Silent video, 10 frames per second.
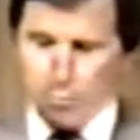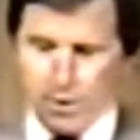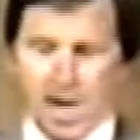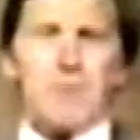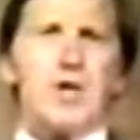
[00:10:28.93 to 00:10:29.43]

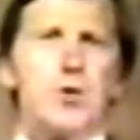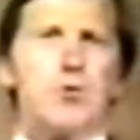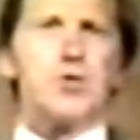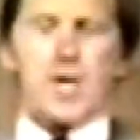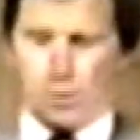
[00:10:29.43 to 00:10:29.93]
But every
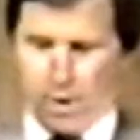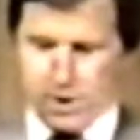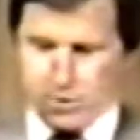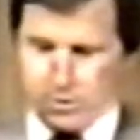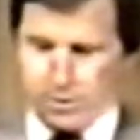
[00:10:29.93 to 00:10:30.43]
new
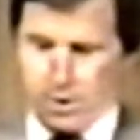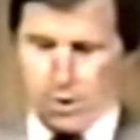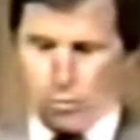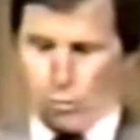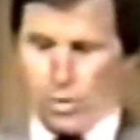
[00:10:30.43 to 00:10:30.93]
generation
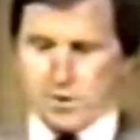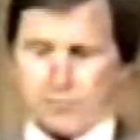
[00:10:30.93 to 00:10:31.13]
was